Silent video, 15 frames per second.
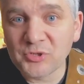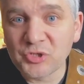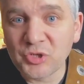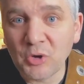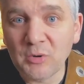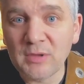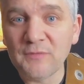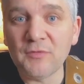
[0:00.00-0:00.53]

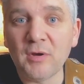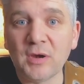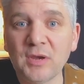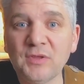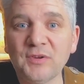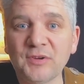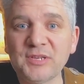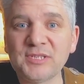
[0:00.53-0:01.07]
So if you are
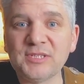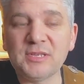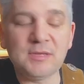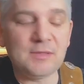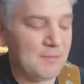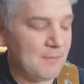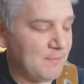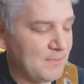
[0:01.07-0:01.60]

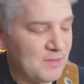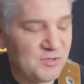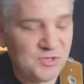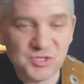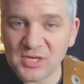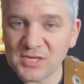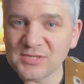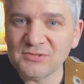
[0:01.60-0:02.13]
interested,
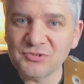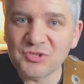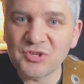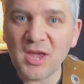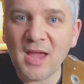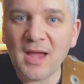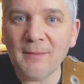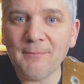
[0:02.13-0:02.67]
just
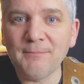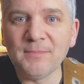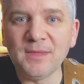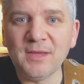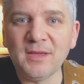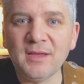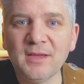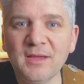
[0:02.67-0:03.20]
check up
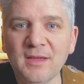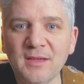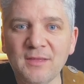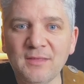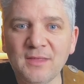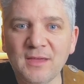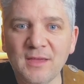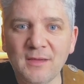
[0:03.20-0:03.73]

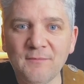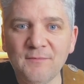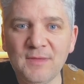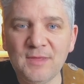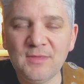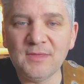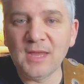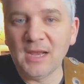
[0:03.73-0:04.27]
the
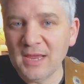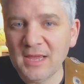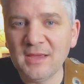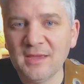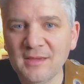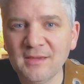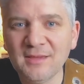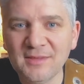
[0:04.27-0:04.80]

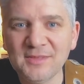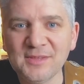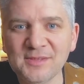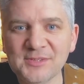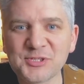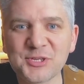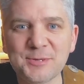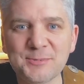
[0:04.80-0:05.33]
link in the
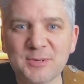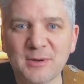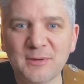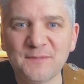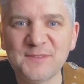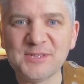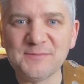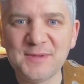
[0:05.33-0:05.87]
description
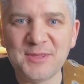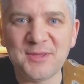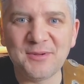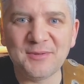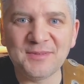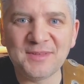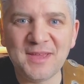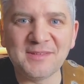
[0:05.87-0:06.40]
of this video,
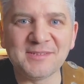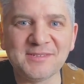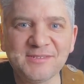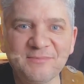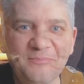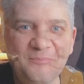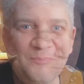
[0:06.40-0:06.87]
yes.